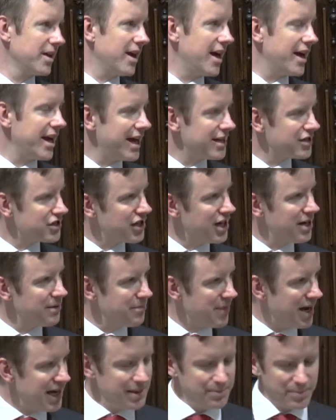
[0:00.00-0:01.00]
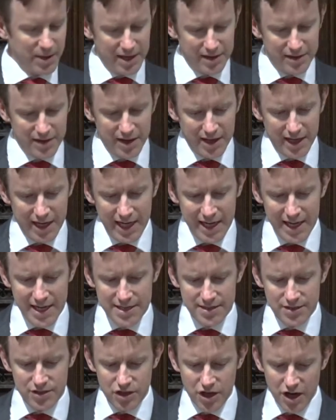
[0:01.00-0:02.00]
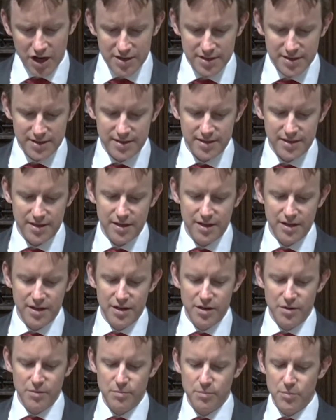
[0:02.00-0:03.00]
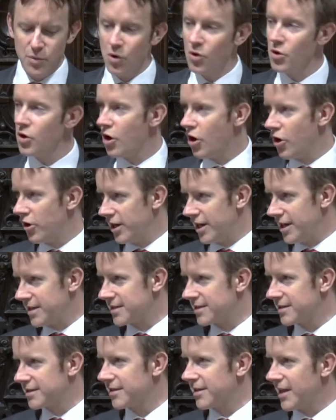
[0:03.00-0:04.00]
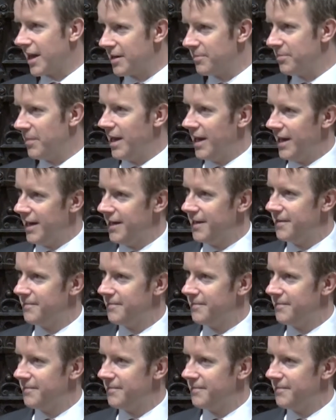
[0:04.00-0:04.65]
And actually, it may be that he is just more honest than me.